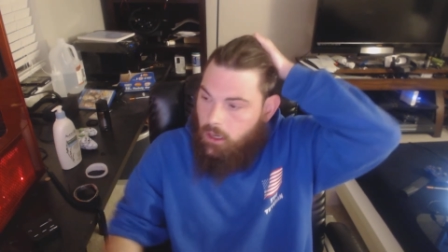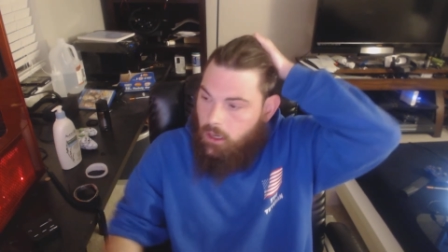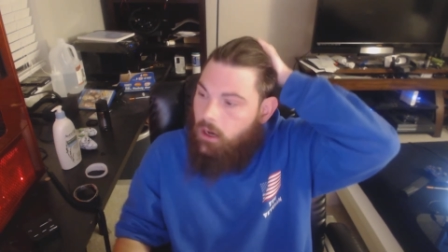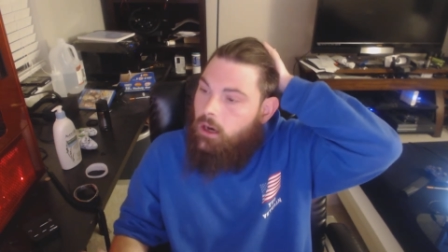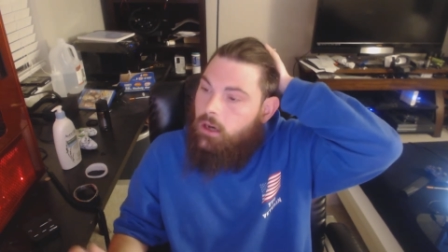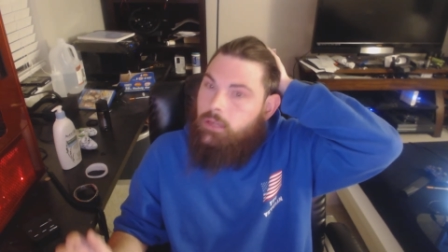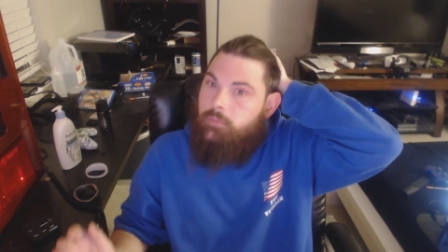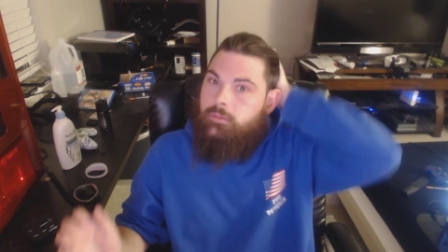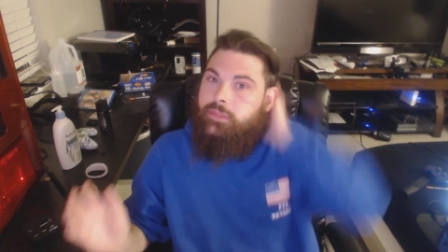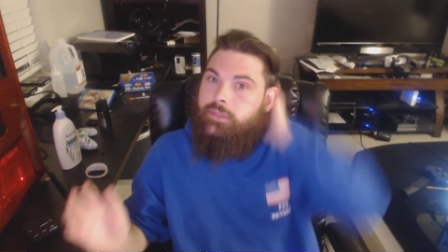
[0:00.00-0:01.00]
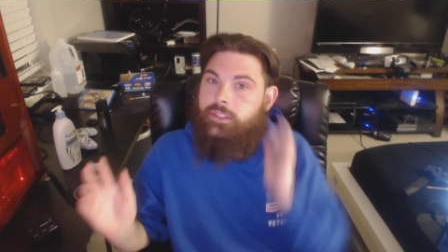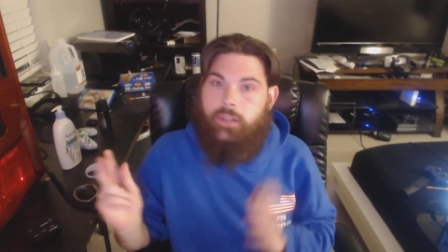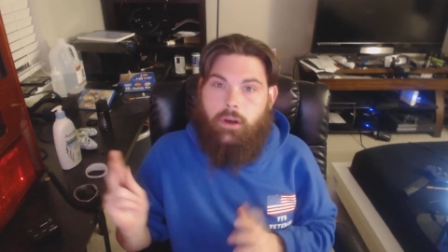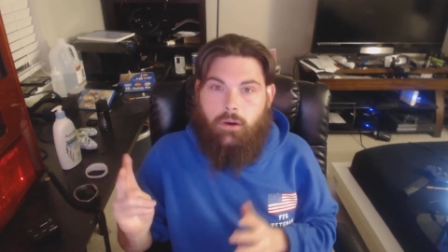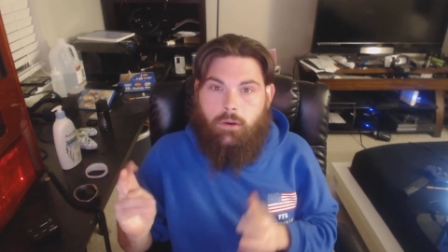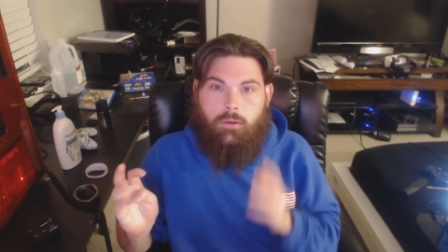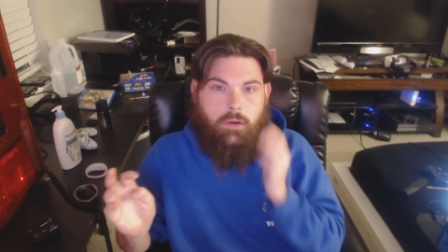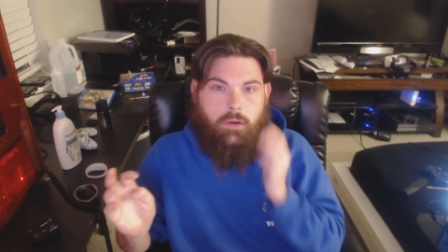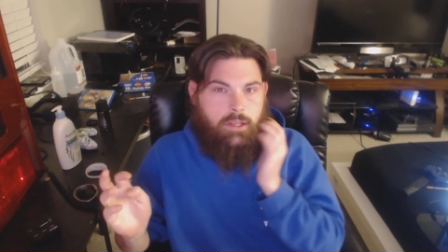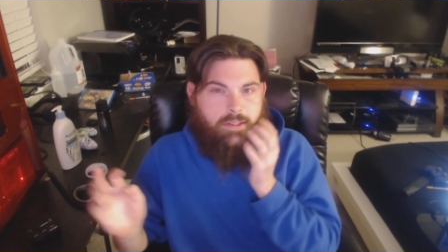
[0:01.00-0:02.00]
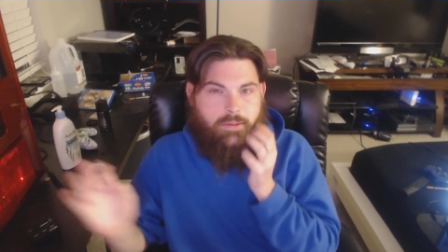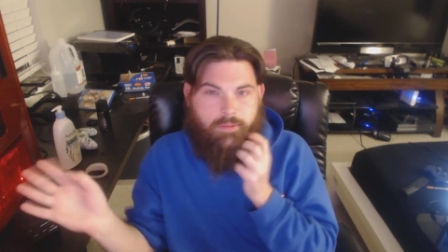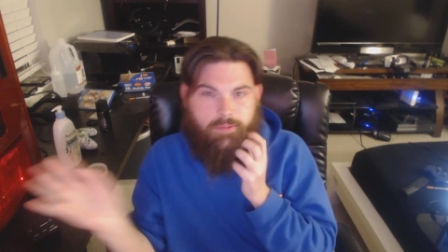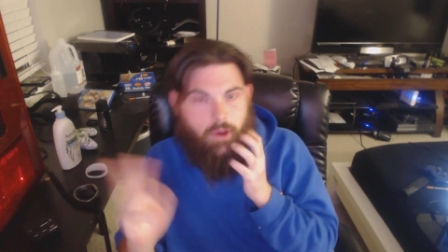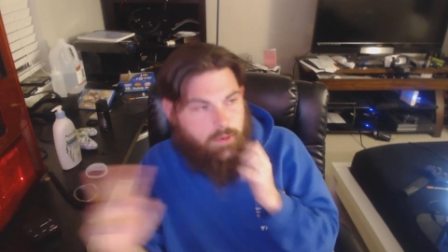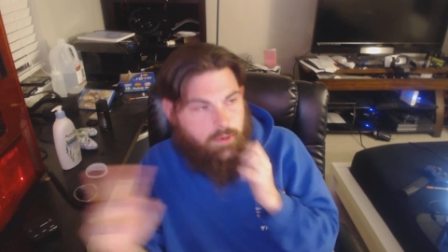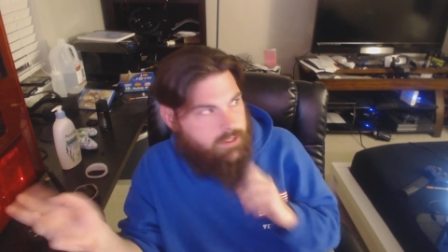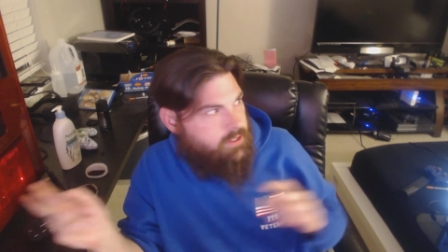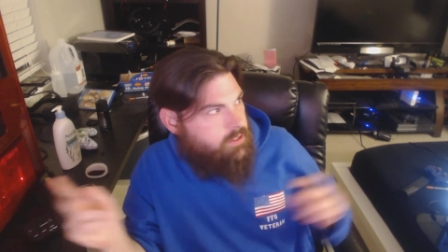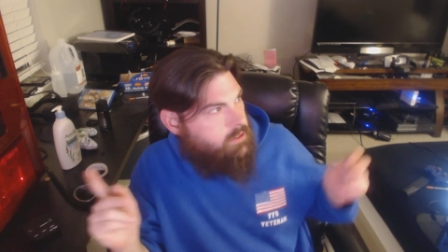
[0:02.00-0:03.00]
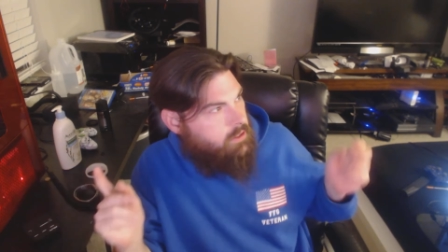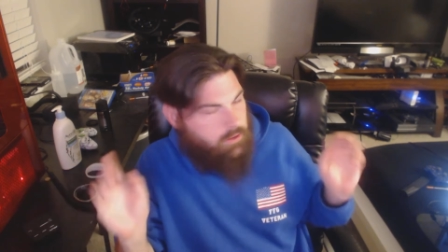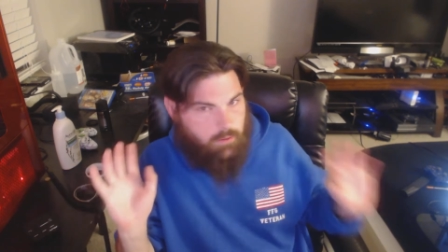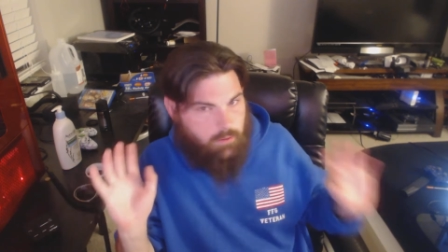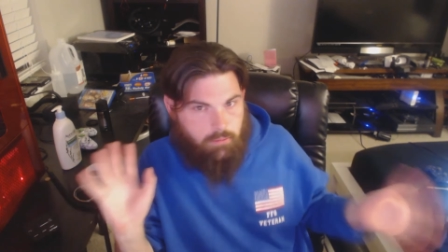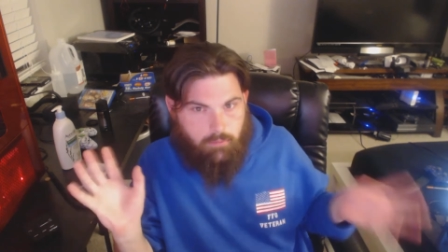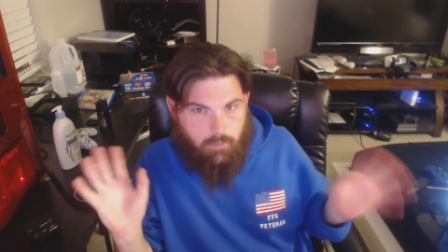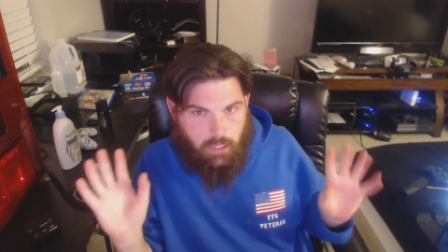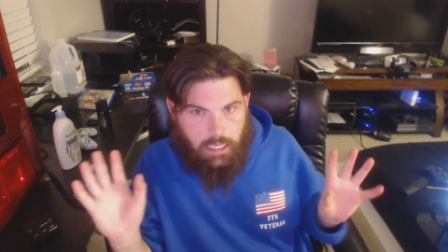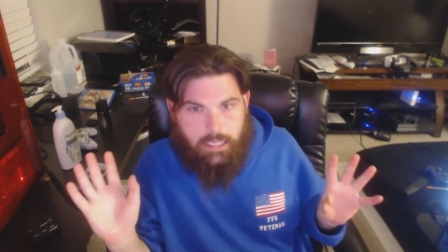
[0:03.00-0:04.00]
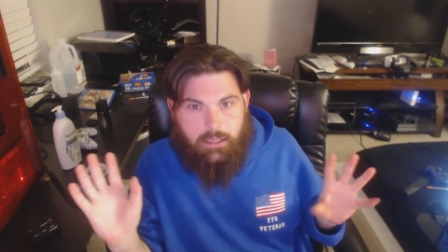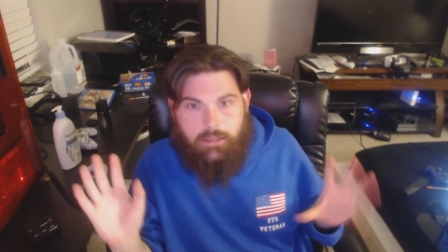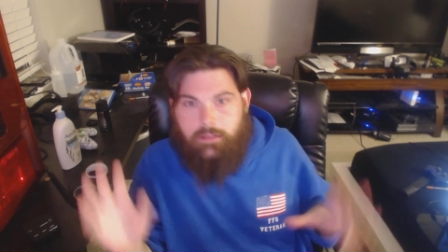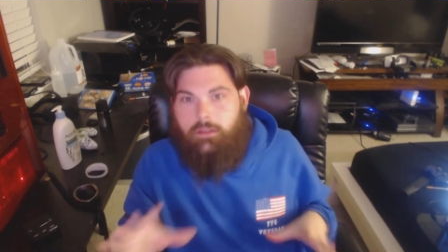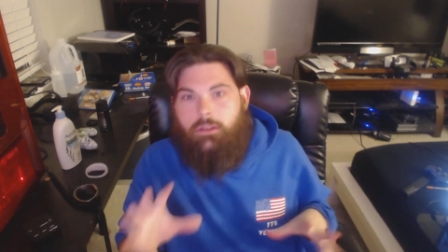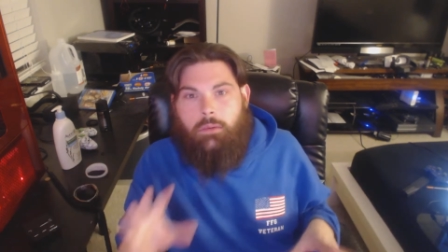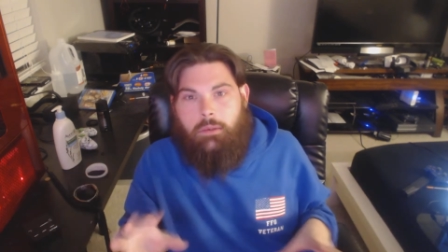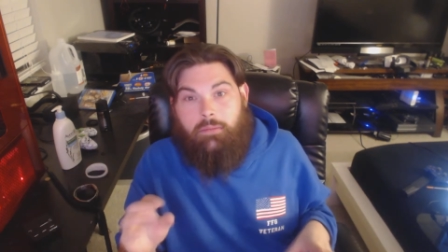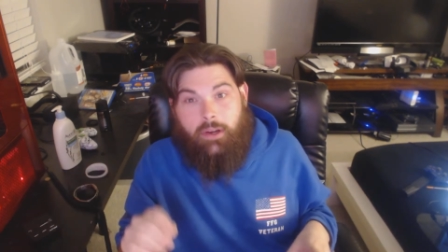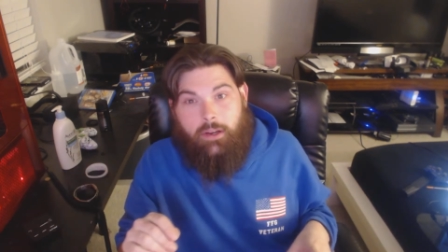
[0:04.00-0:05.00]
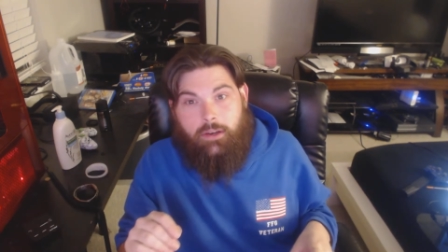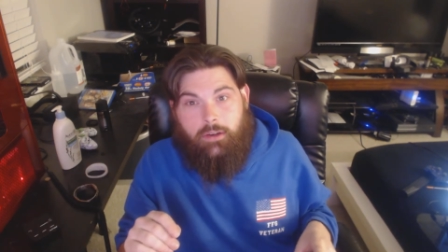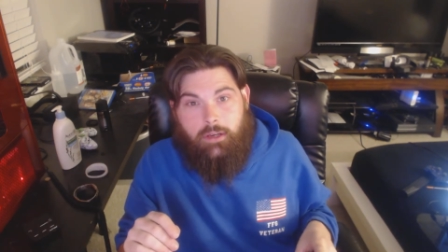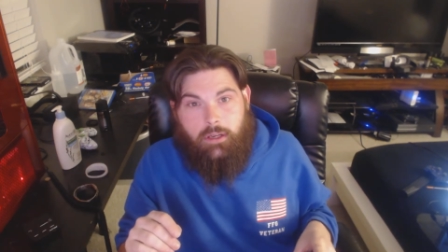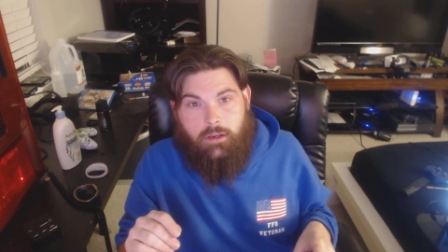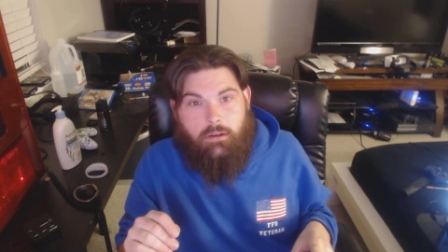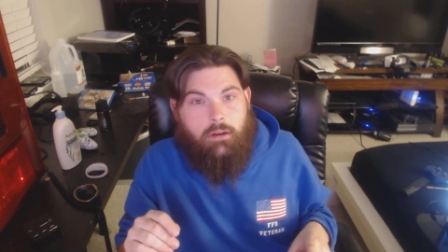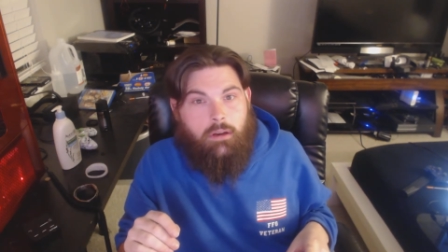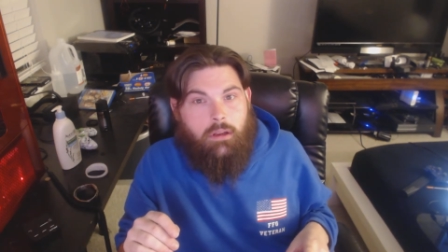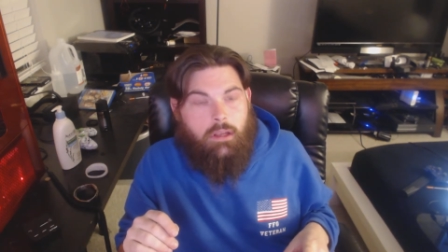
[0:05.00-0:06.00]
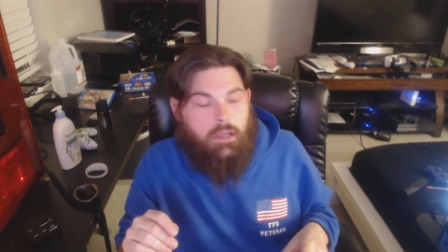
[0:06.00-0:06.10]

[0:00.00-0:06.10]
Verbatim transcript: Um, so, as you've noticed, the light is a little bit brighter in here.